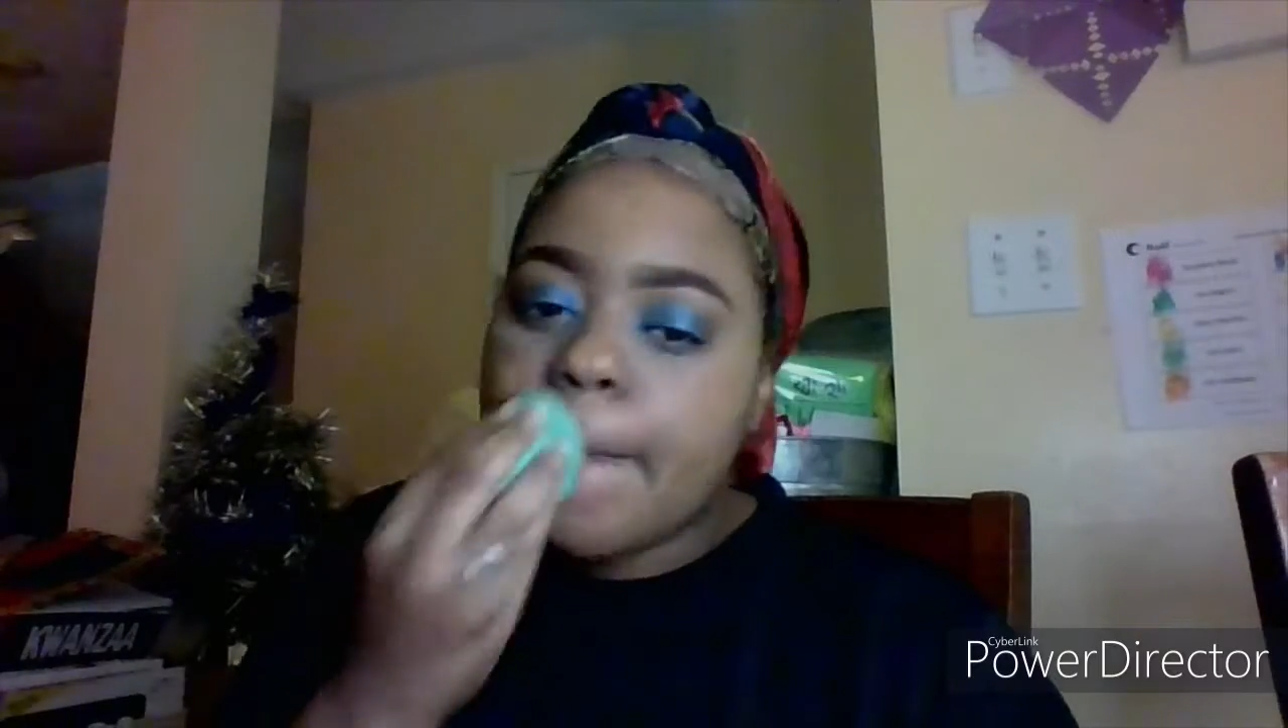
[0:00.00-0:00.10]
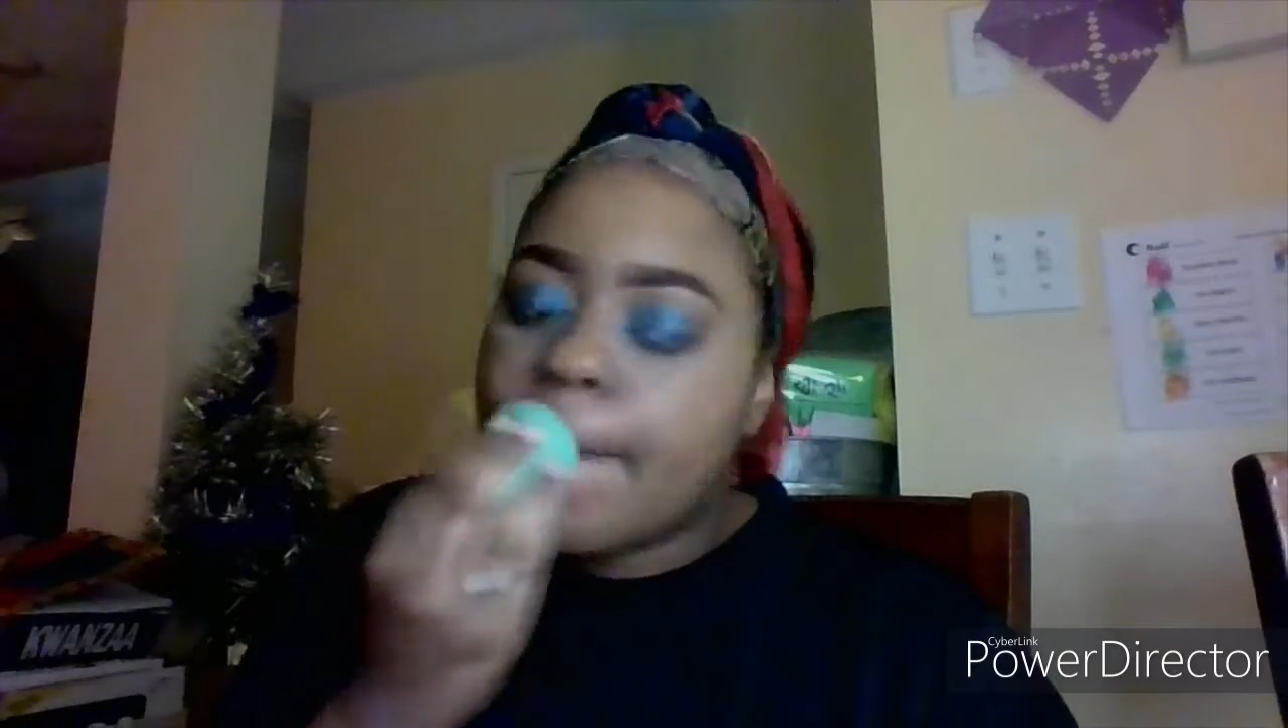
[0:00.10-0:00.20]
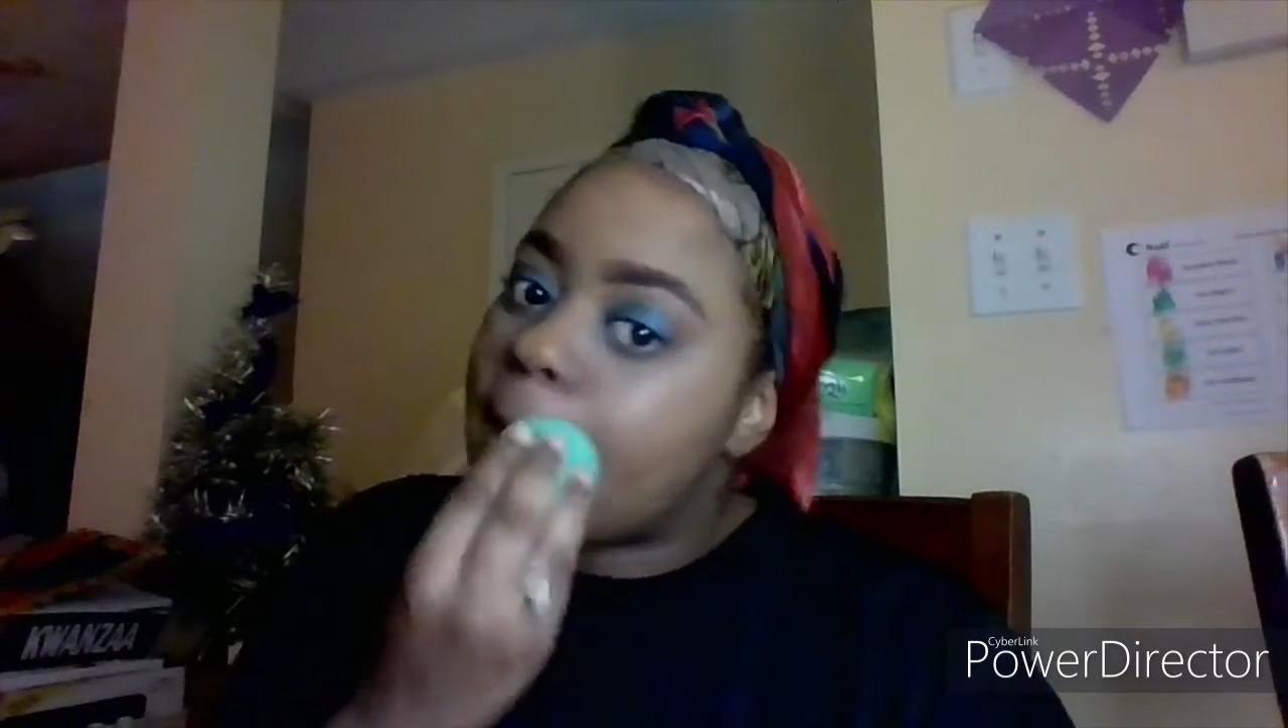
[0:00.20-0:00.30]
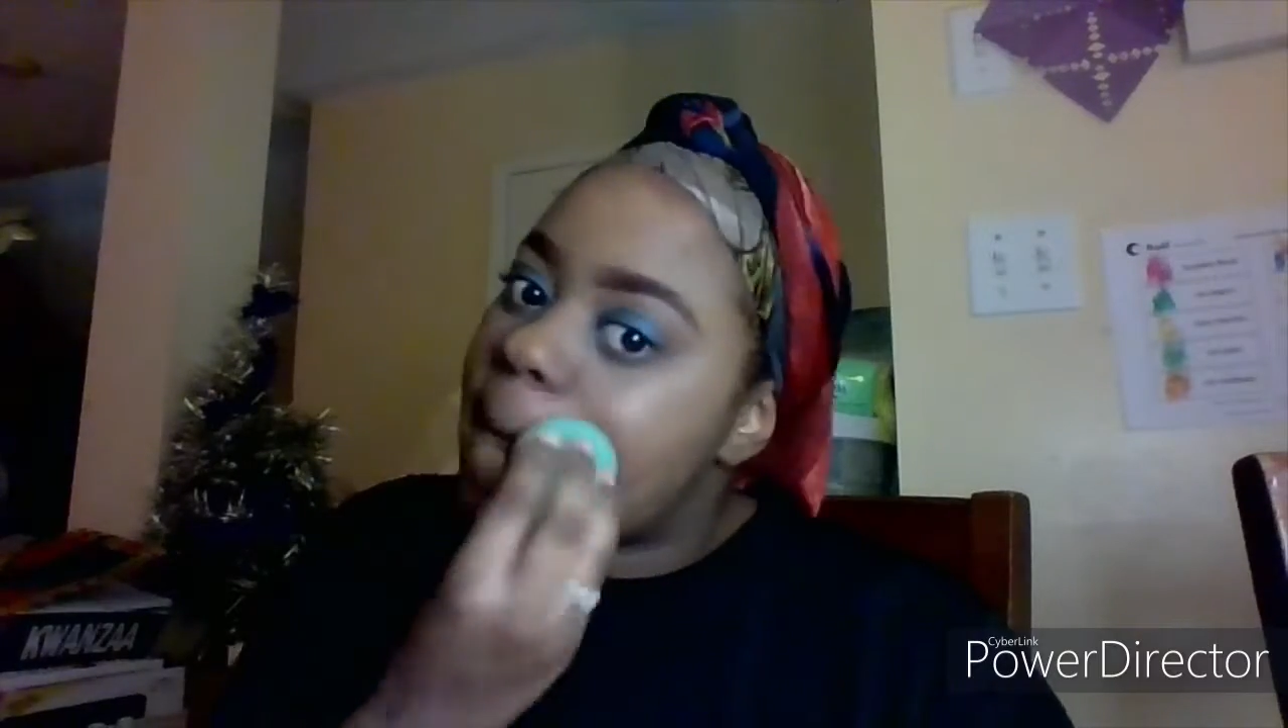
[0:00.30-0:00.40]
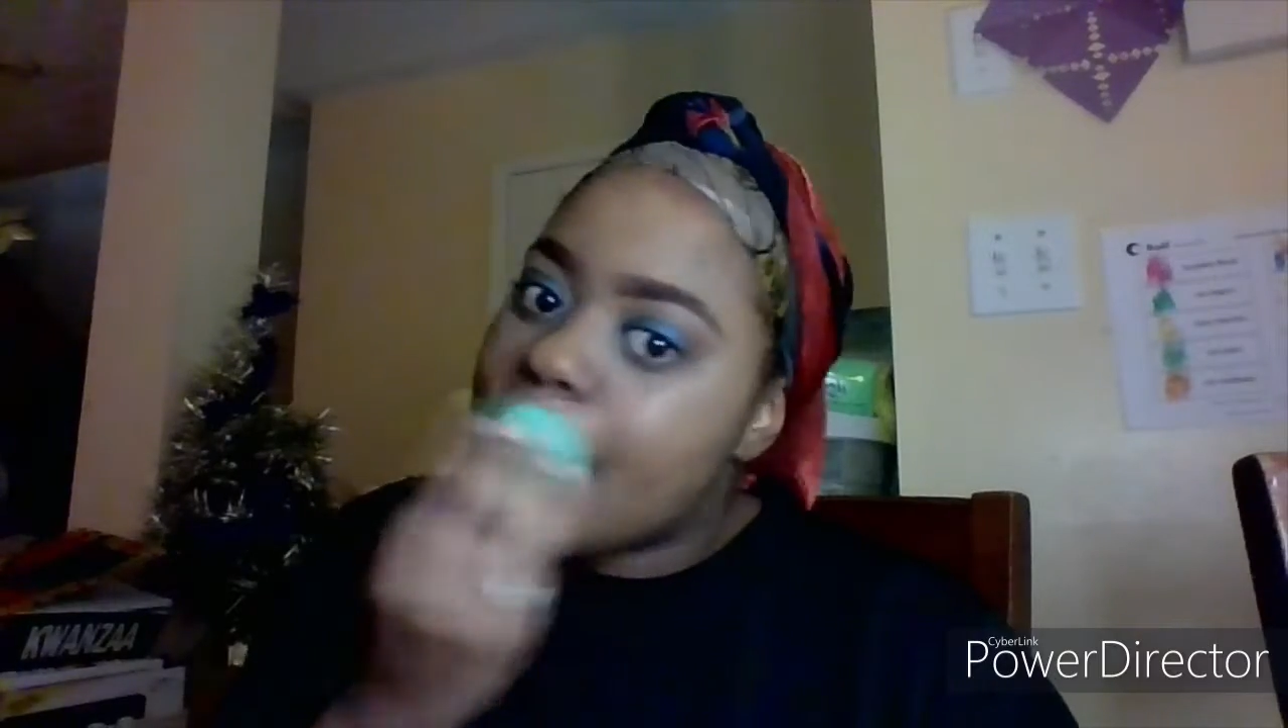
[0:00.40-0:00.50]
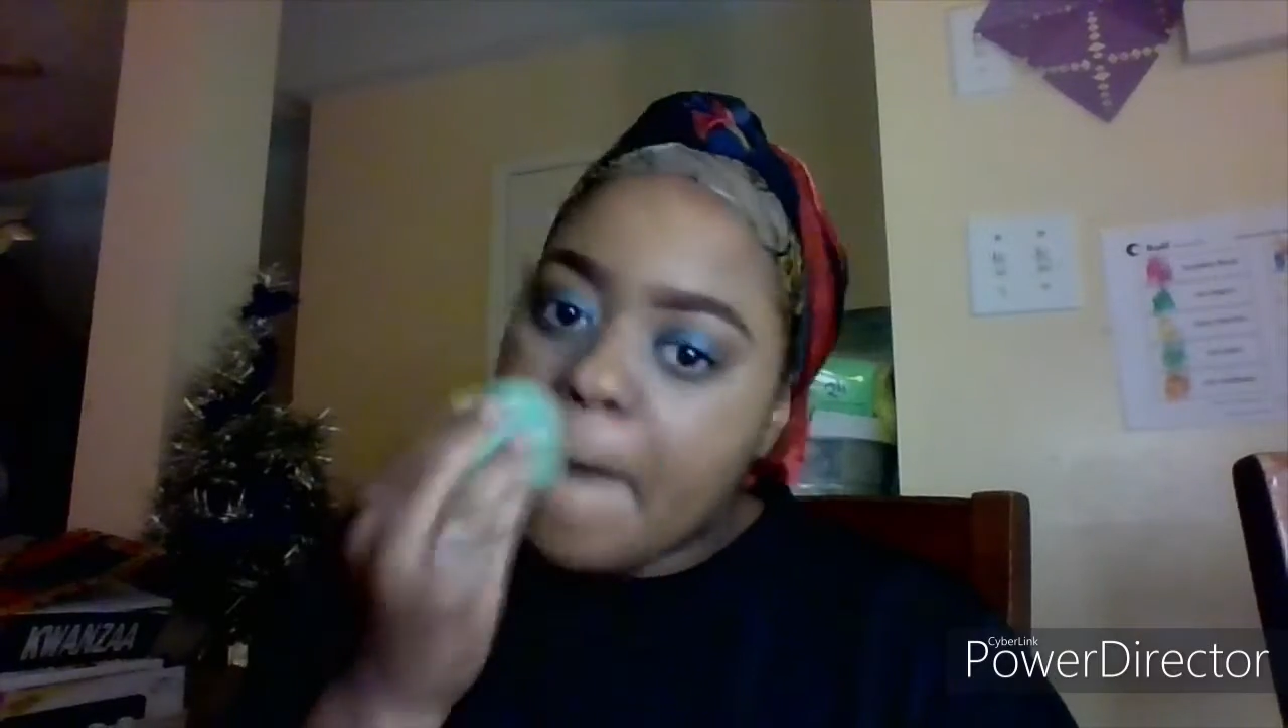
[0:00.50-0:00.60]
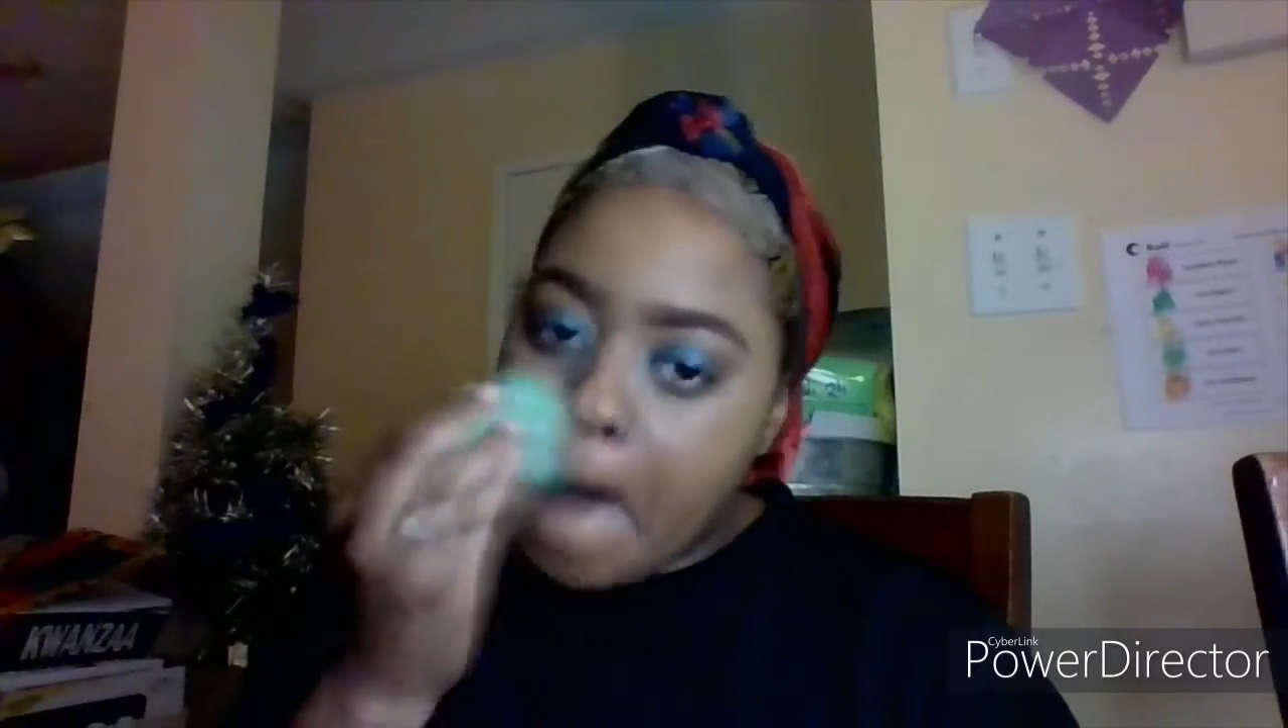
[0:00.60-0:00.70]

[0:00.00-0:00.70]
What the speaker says: and in